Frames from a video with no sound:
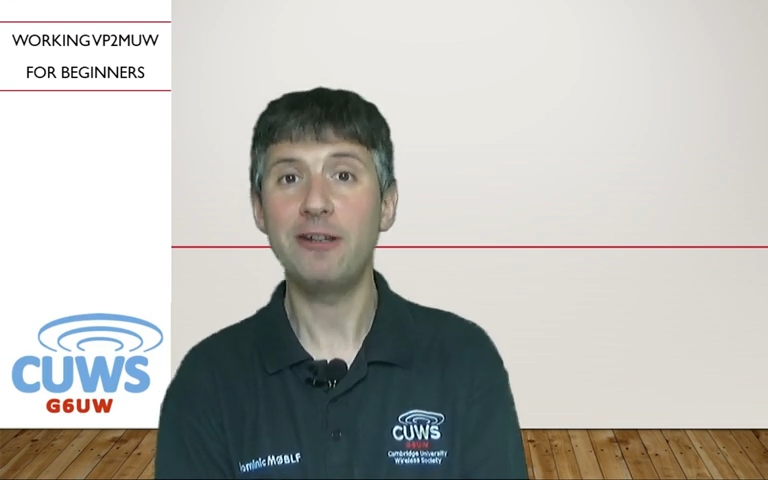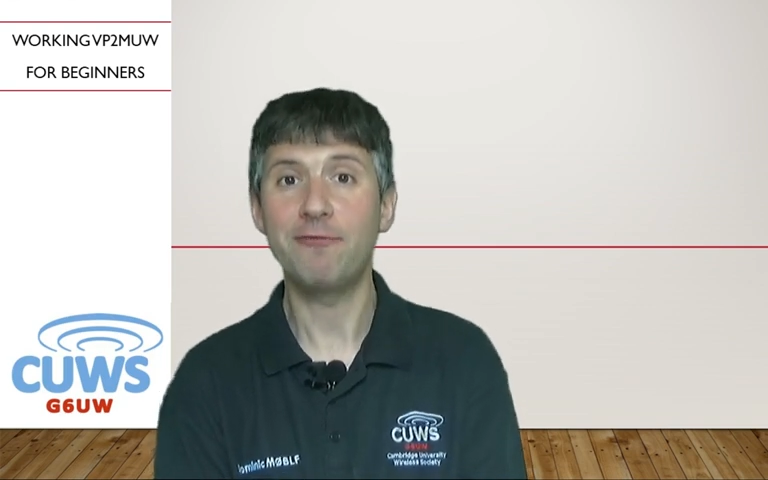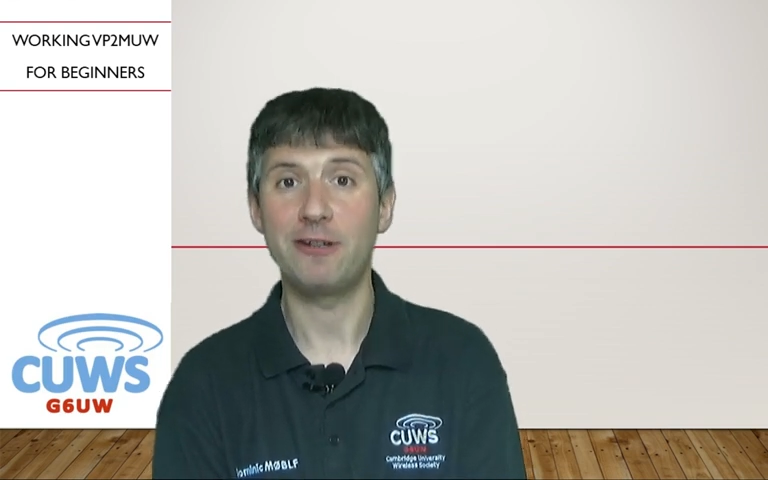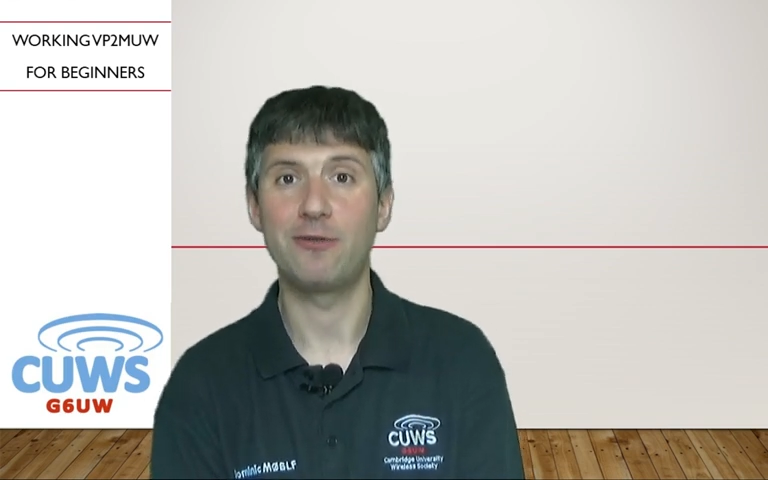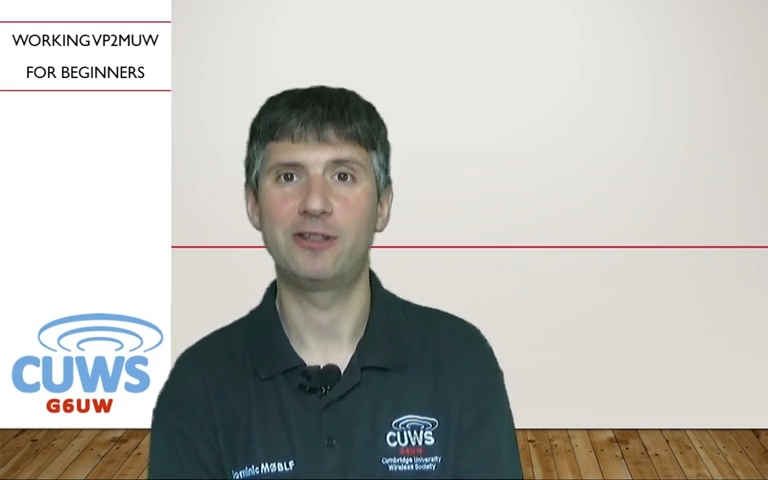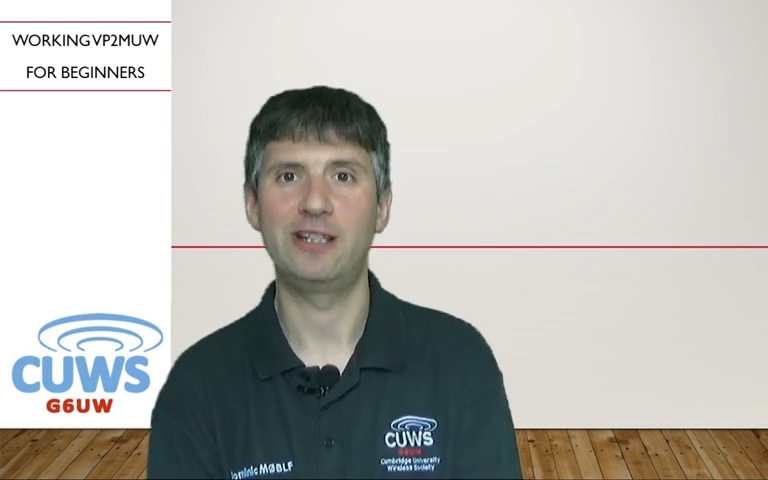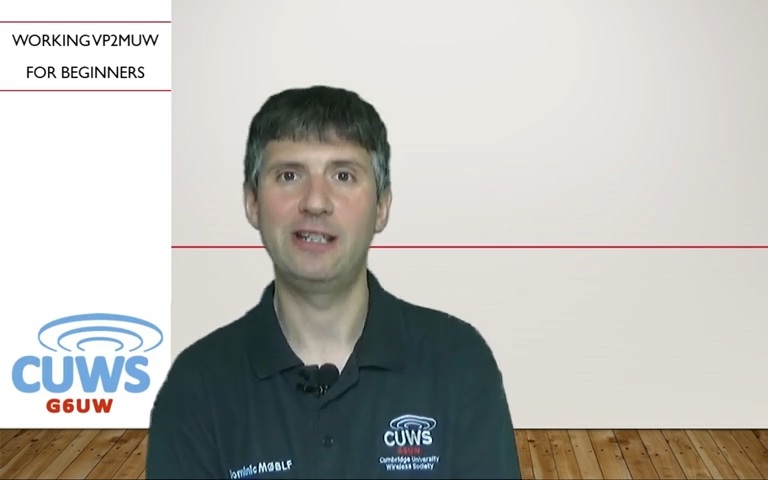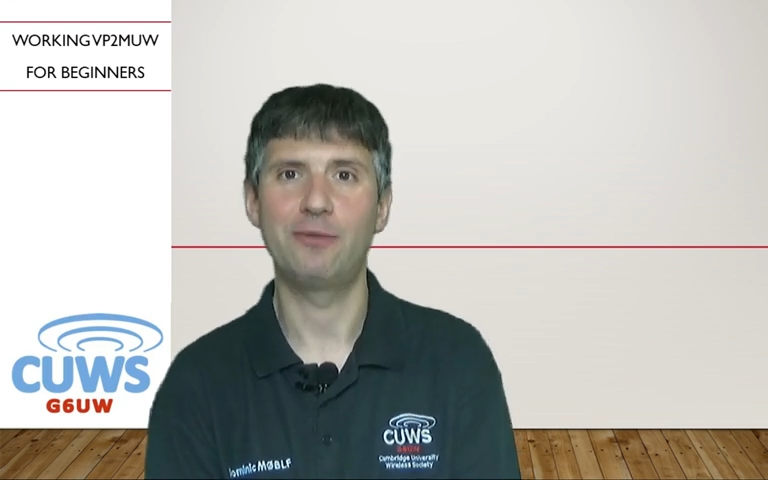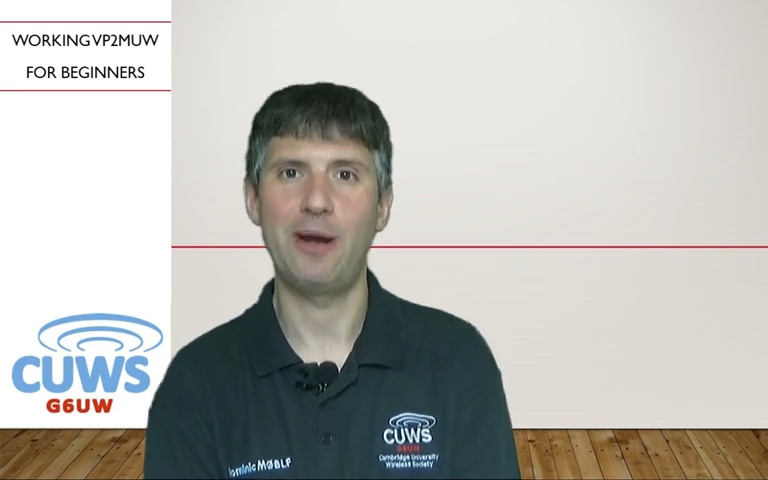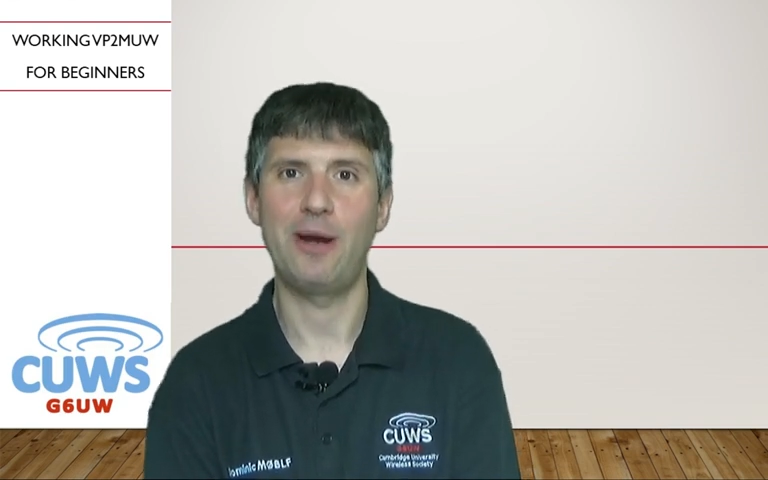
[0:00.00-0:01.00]

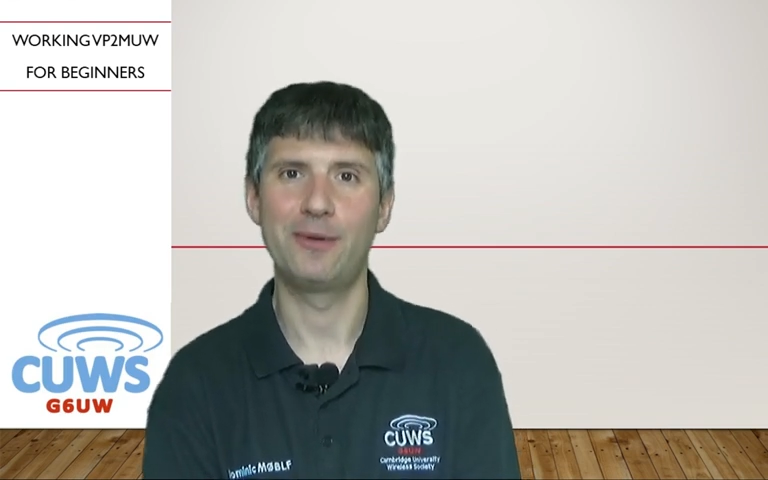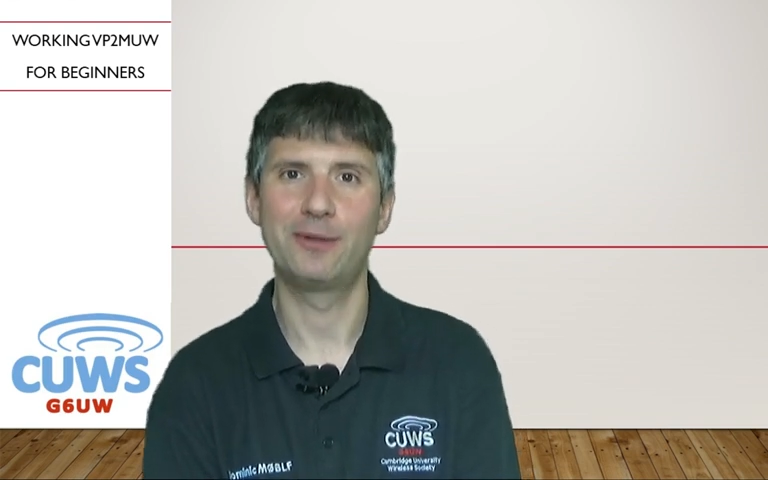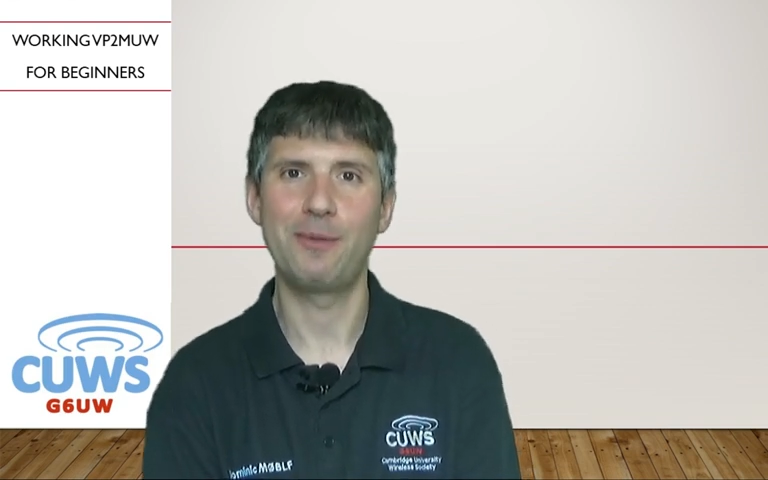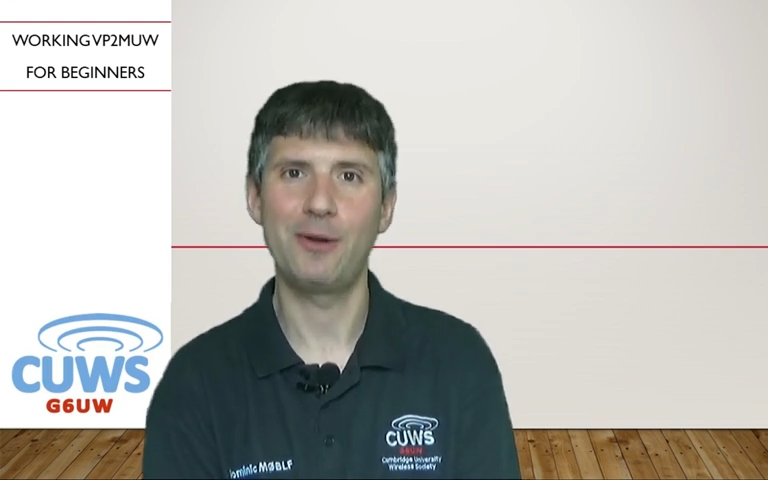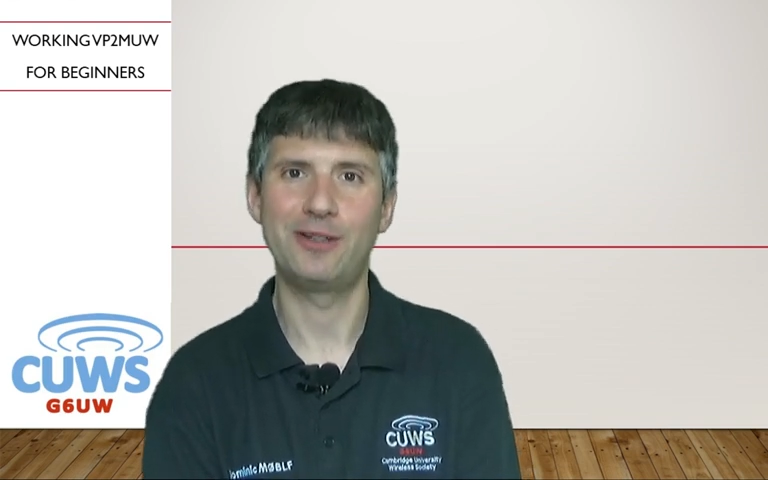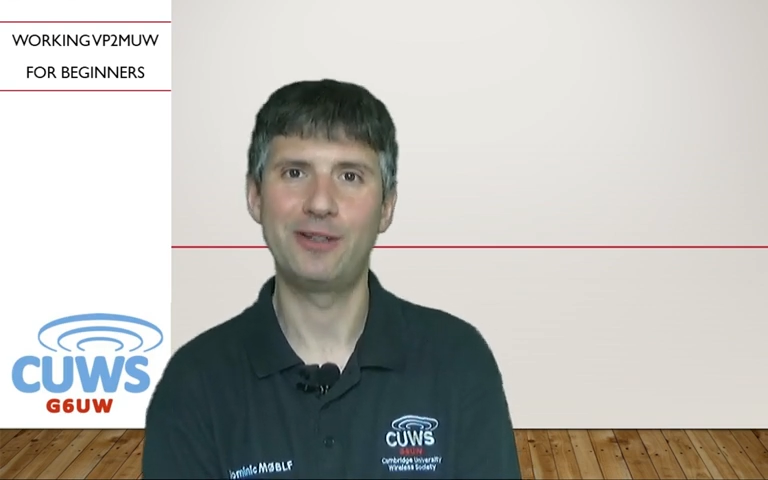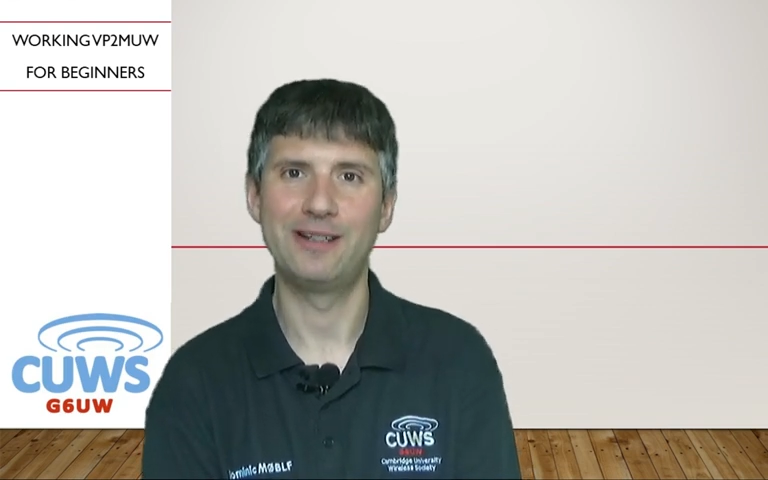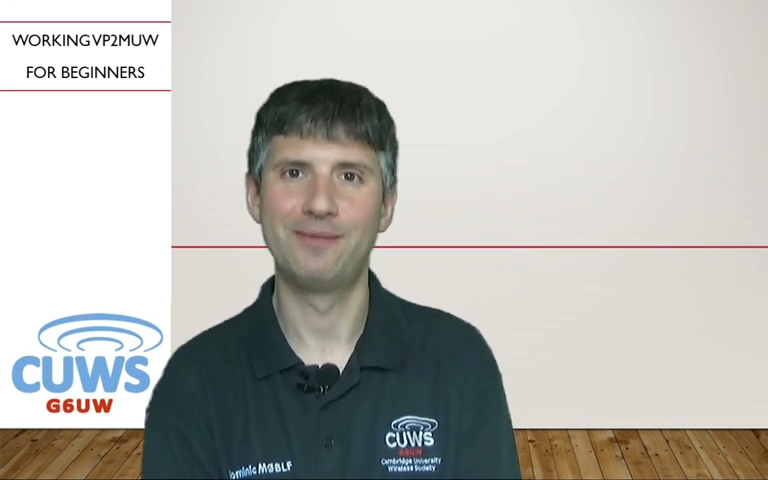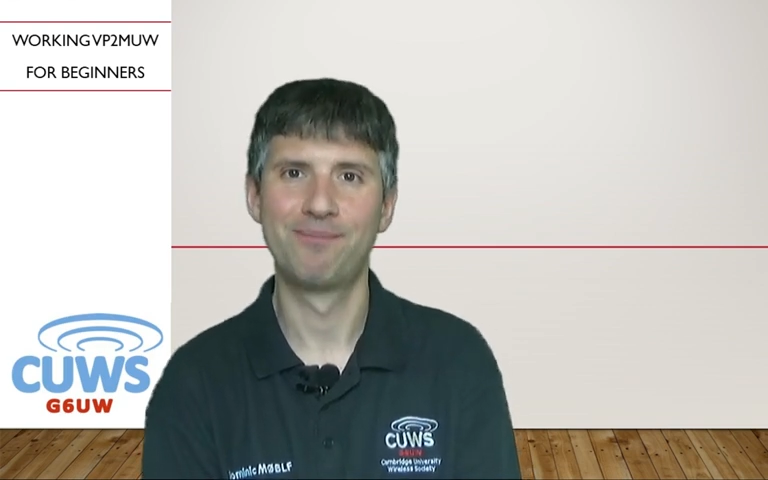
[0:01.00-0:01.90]
frequencies where we were spotted.